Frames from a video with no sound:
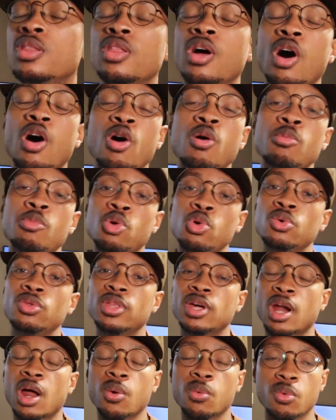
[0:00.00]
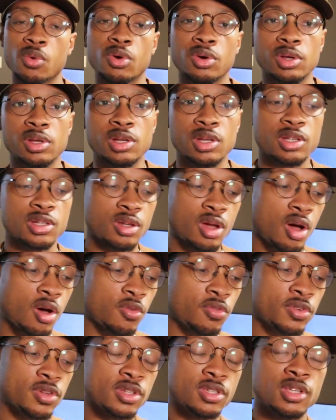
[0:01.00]
the whole mood that I want in this
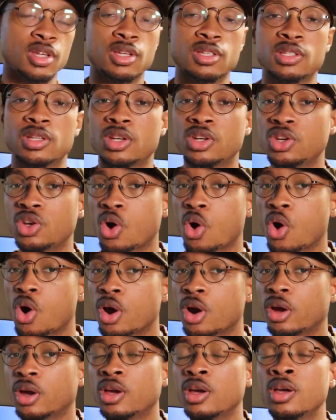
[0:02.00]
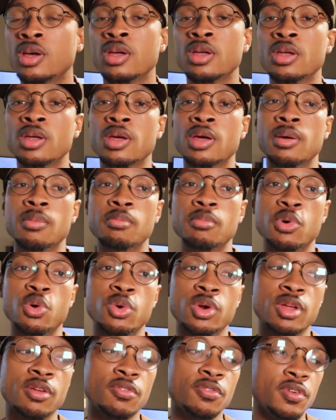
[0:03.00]
office is a dark,
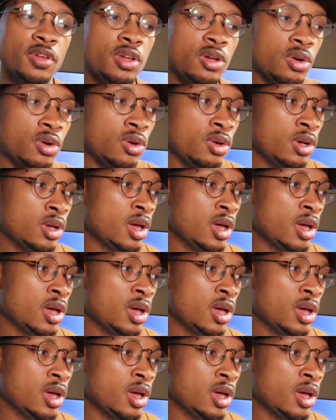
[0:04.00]
moody feel.